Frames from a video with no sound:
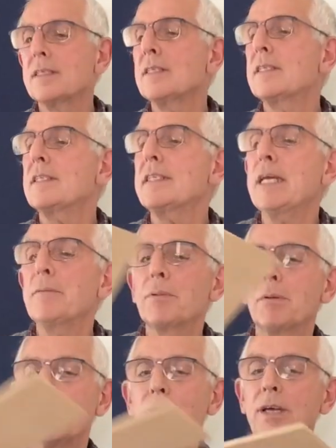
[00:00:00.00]
skip
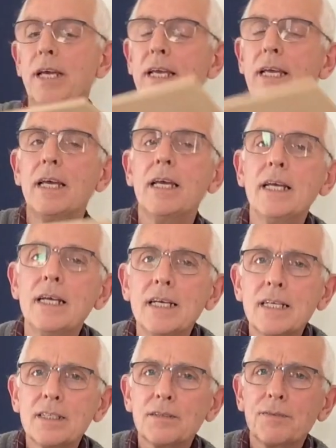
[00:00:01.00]
looking
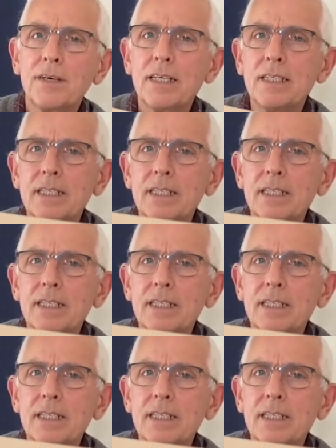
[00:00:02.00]
to find